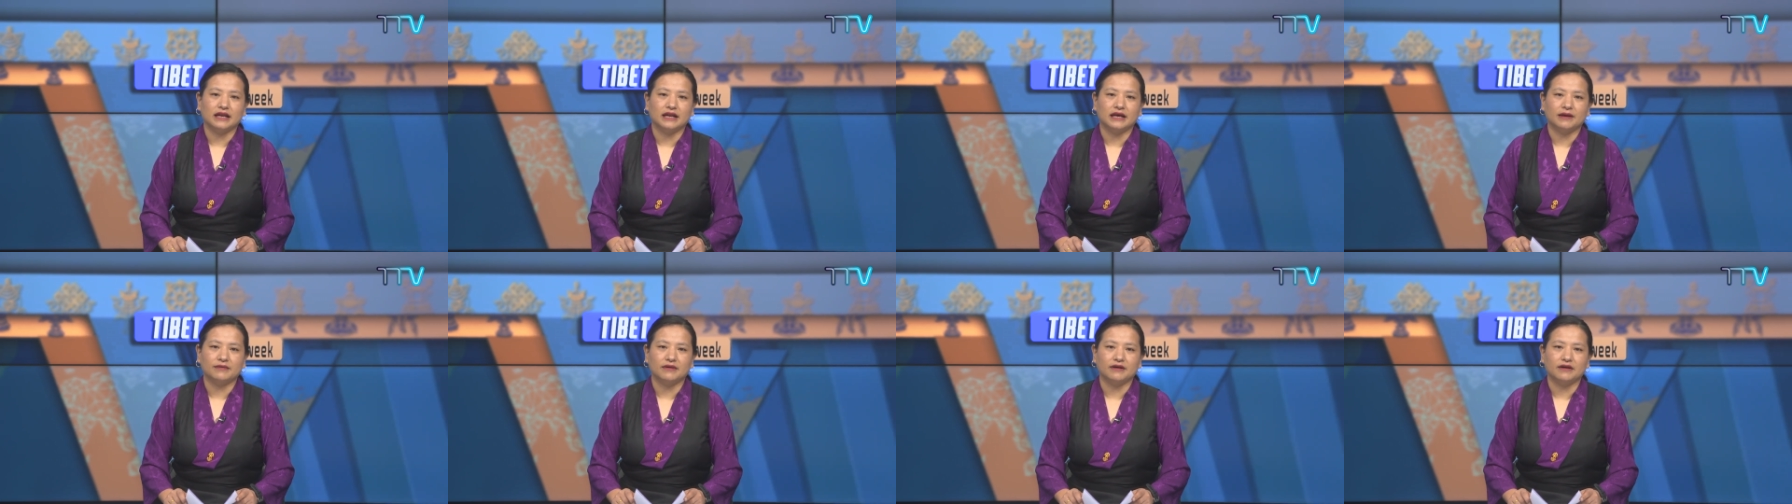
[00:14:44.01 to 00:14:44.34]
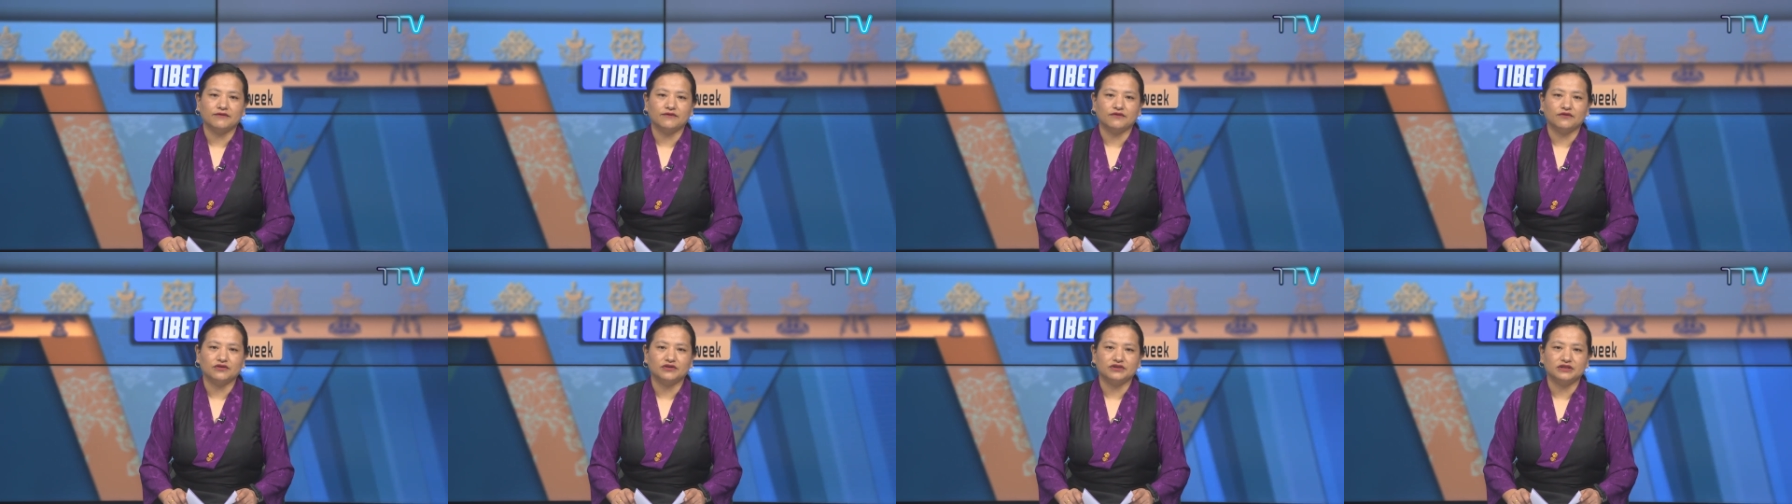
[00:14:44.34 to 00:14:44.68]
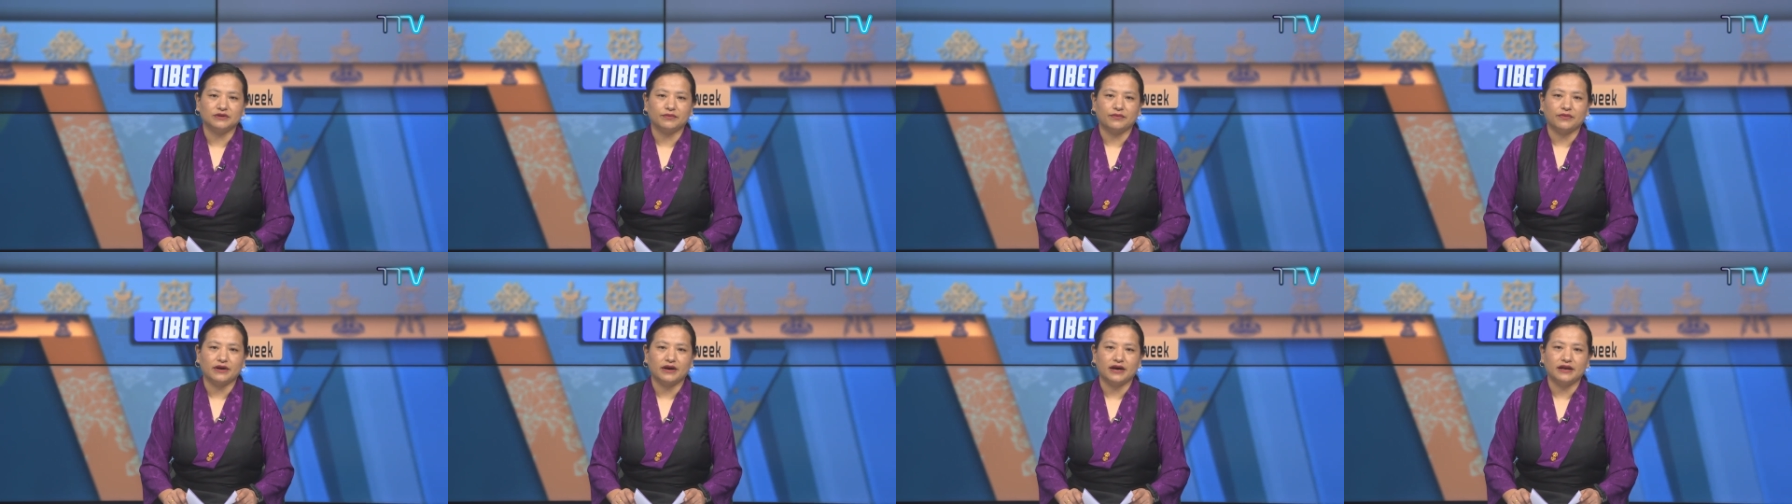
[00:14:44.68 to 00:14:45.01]
Lama for
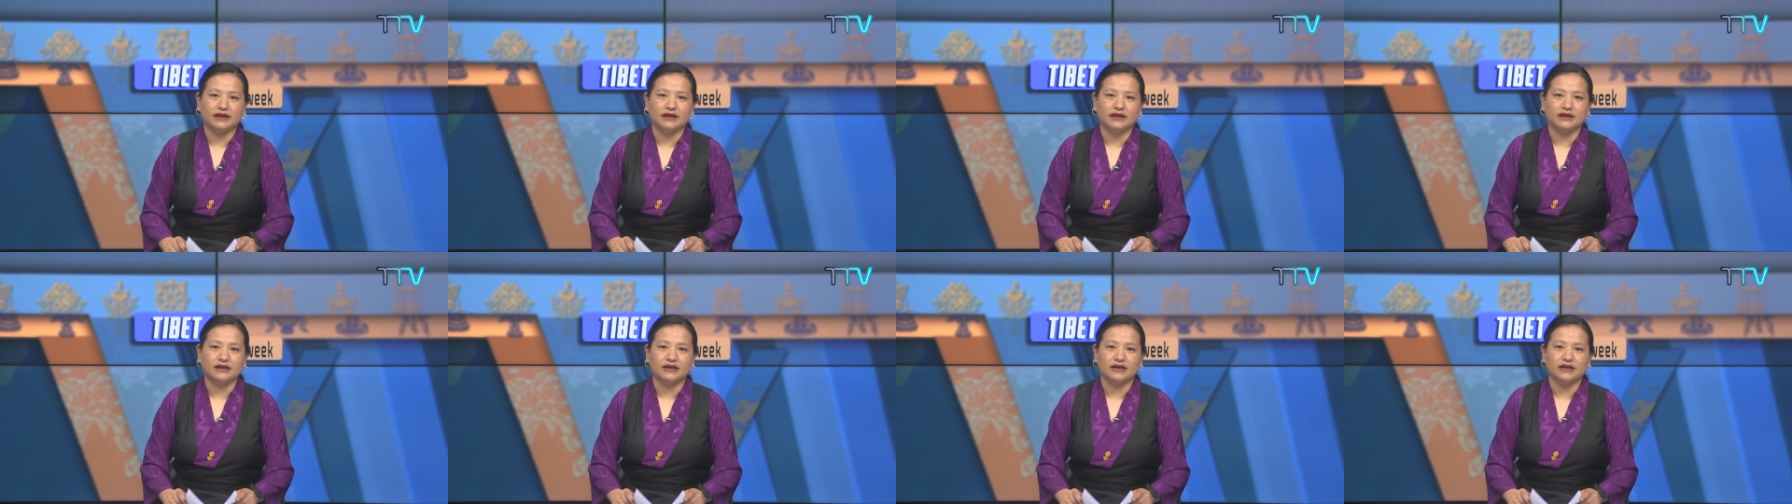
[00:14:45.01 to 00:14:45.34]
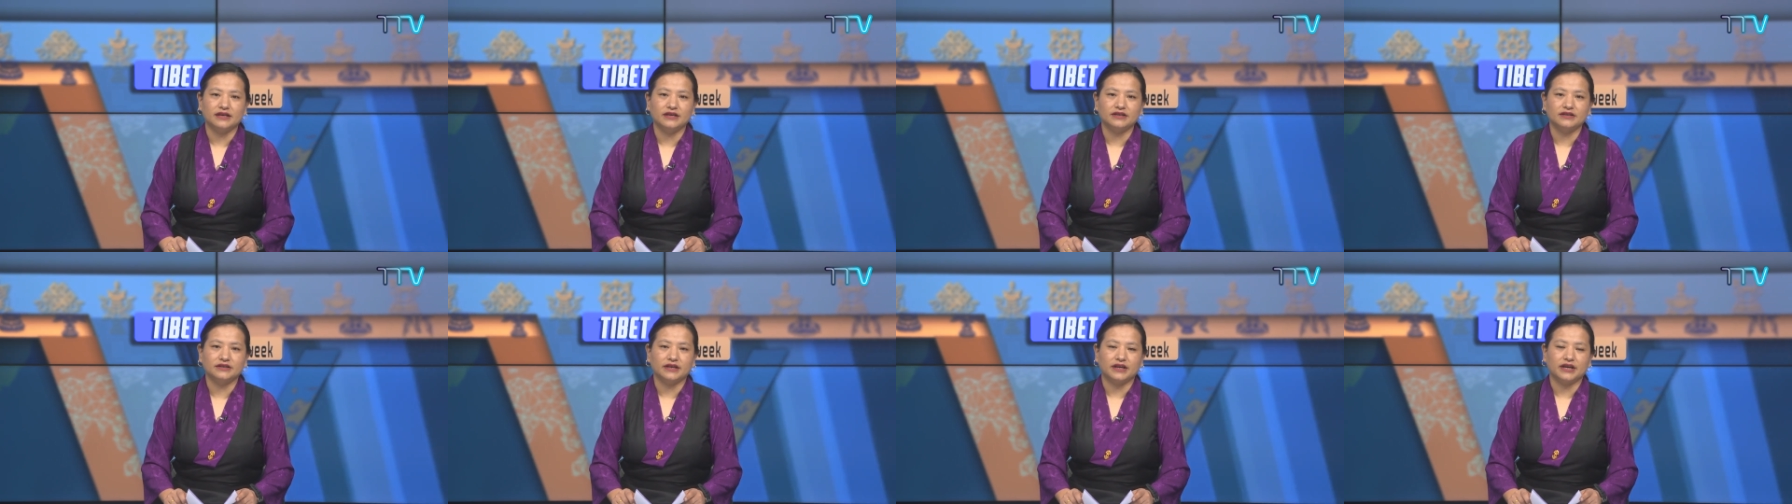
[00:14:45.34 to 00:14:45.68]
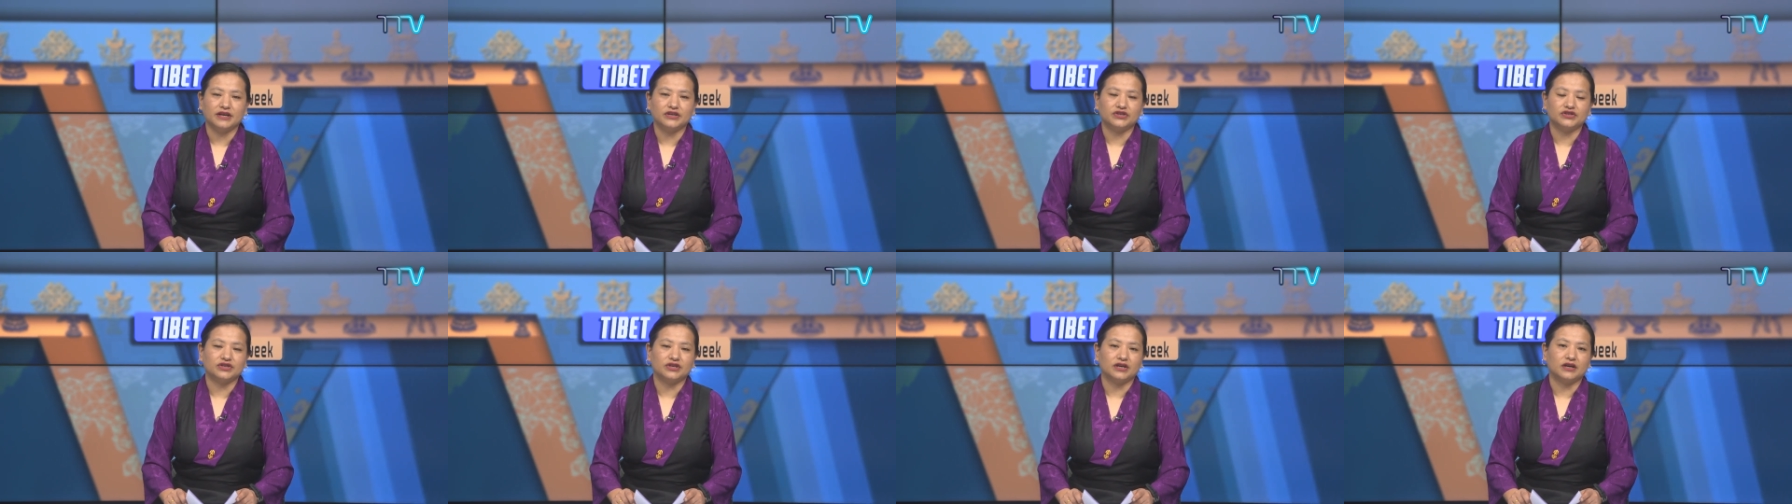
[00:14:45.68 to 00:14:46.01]
Japan and East
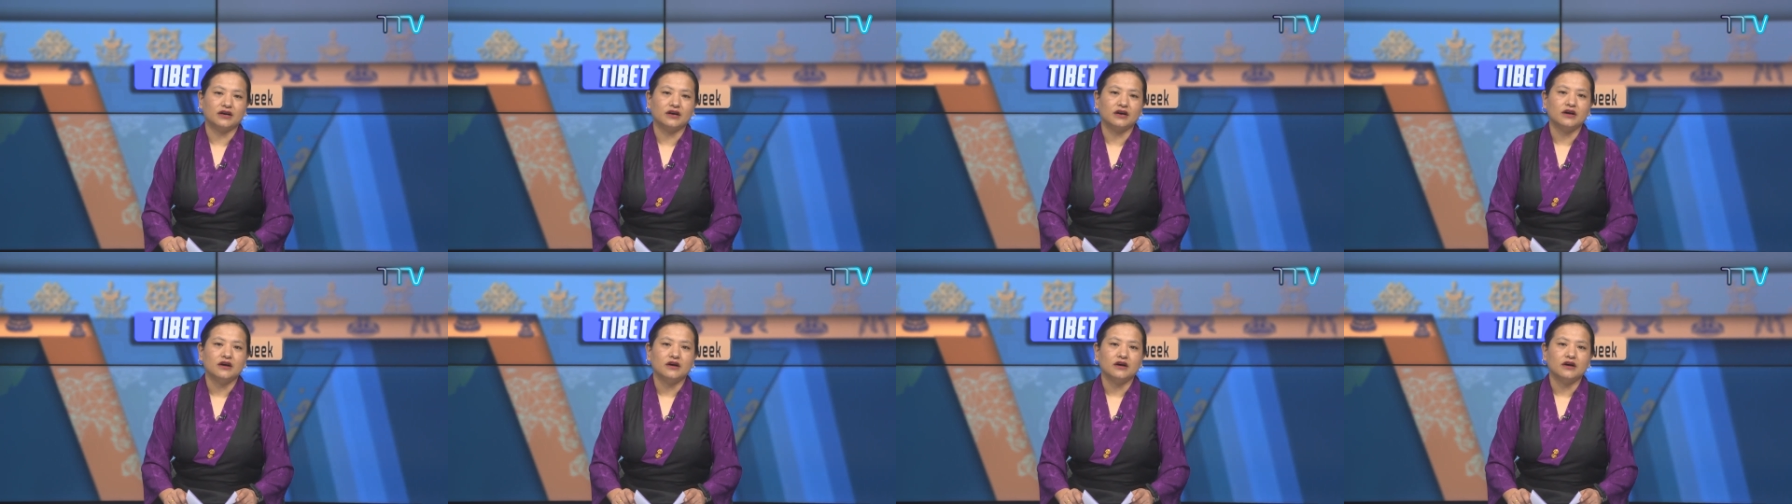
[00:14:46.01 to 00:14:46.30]
Asia